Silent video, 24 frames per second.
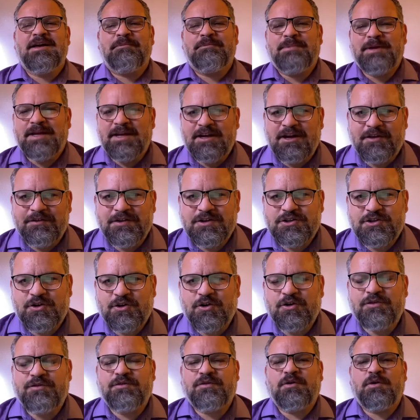being on this
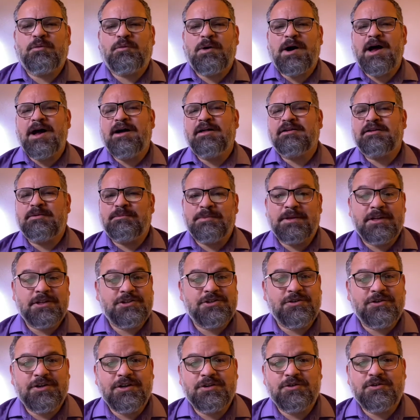earth for a while and
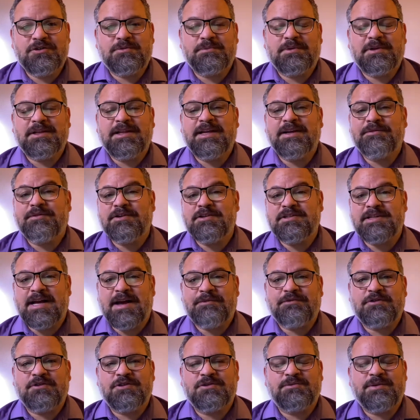ministering to his believers
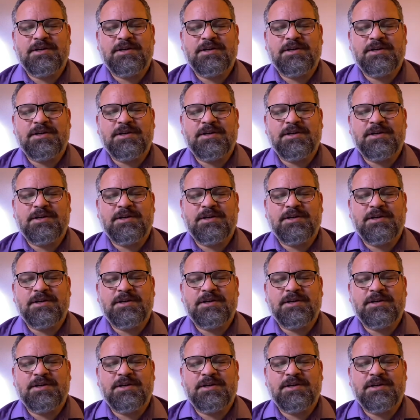after his